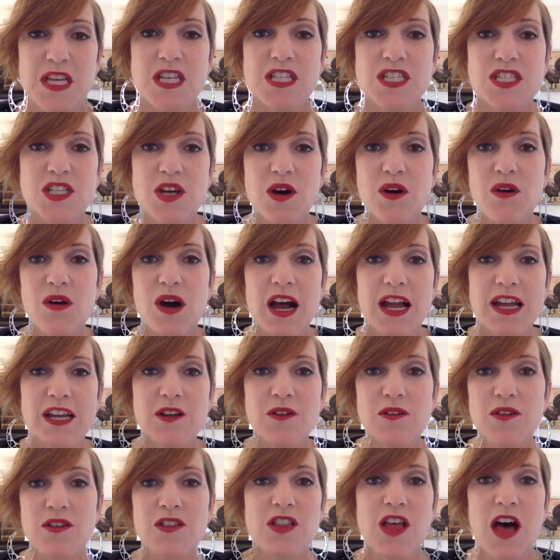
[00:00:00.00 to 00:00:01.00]
So I
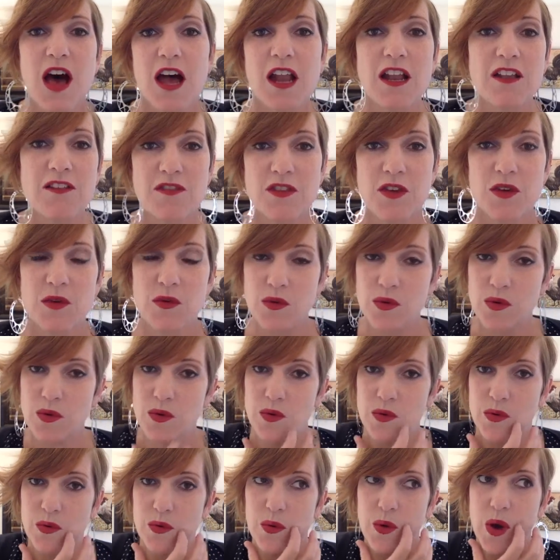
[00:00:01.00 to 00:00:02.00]
know a lot of you
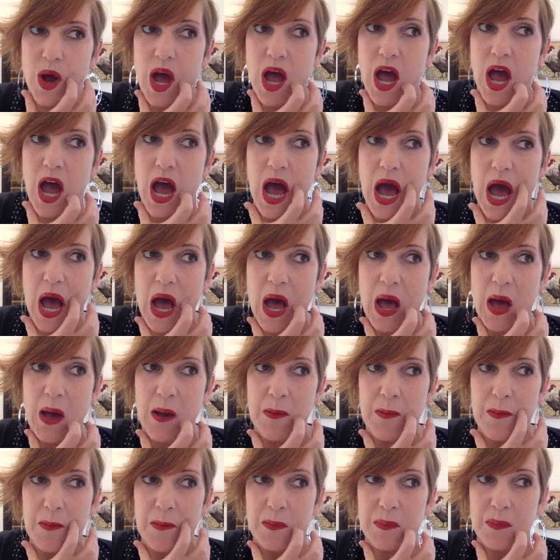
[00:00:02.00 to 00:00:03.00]
who, or
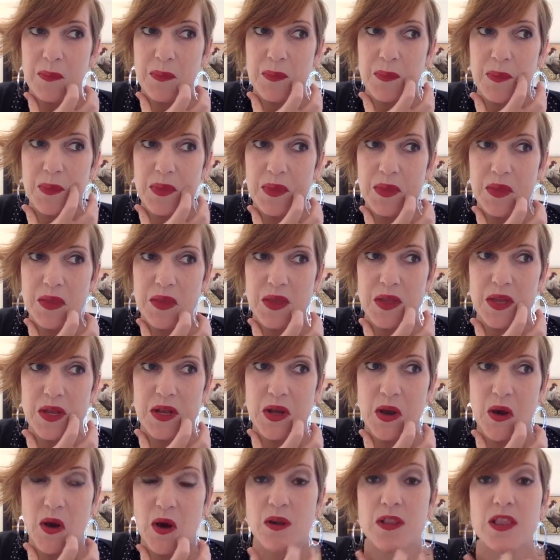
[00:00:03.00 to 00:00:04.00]

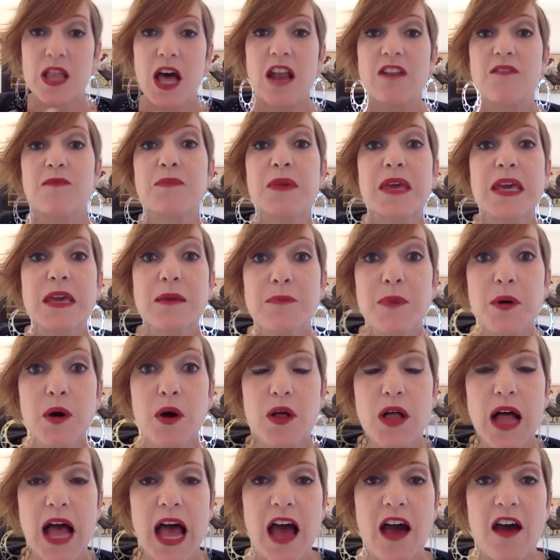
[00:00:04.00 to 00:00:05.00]
a lot of
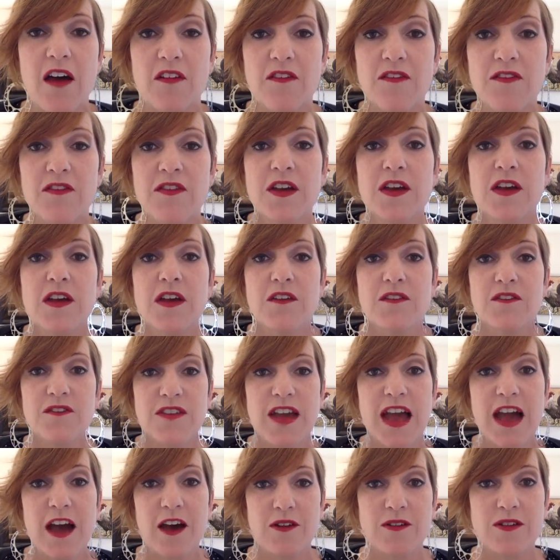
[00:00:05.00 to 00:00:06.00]
people have
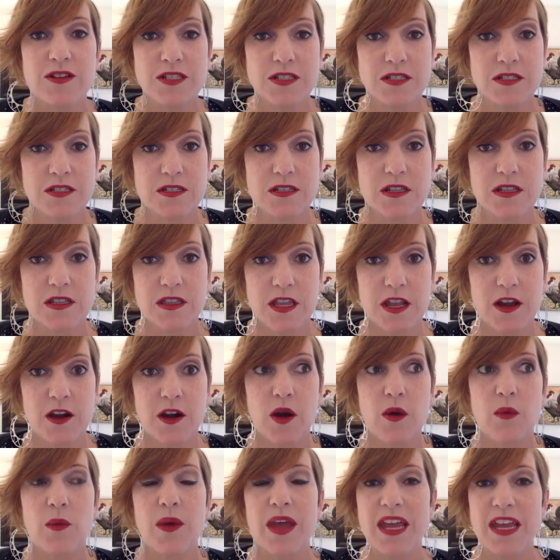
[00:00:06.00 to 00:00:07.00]
found their
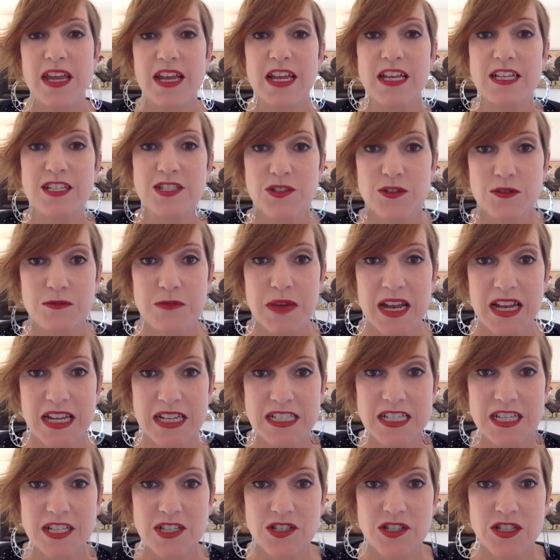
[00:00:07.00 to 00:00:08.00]
awakenings through
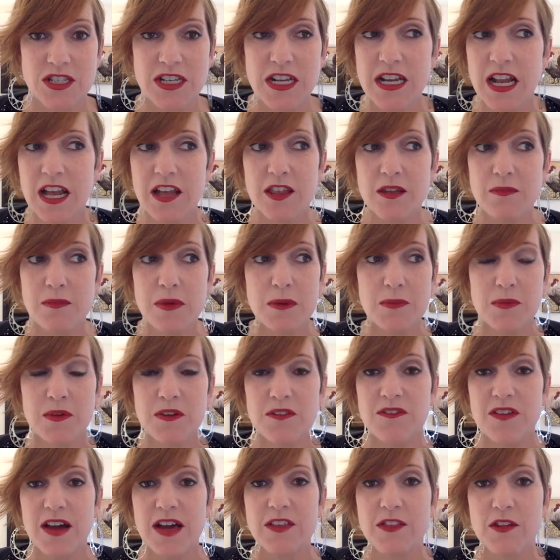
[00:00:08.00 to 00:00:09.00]
meditation, and other people
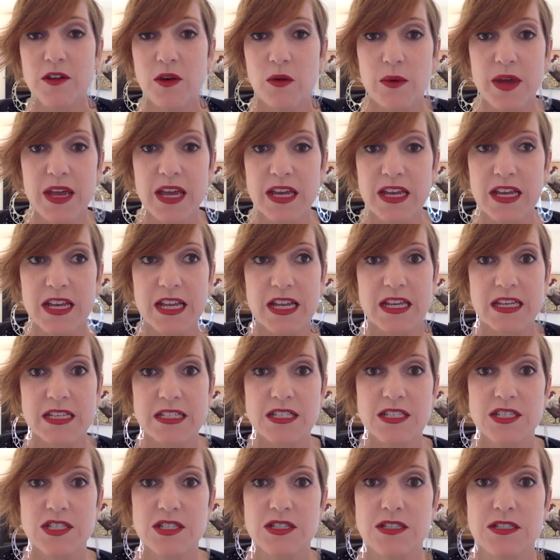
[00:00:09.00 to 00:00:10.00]
find their
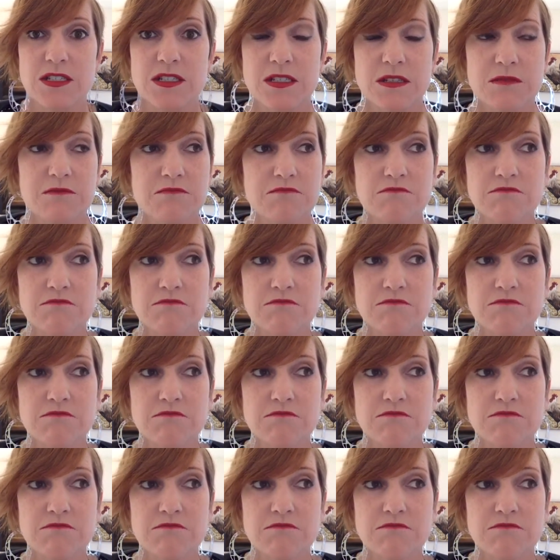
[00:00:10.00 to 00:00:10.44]
awakenings just,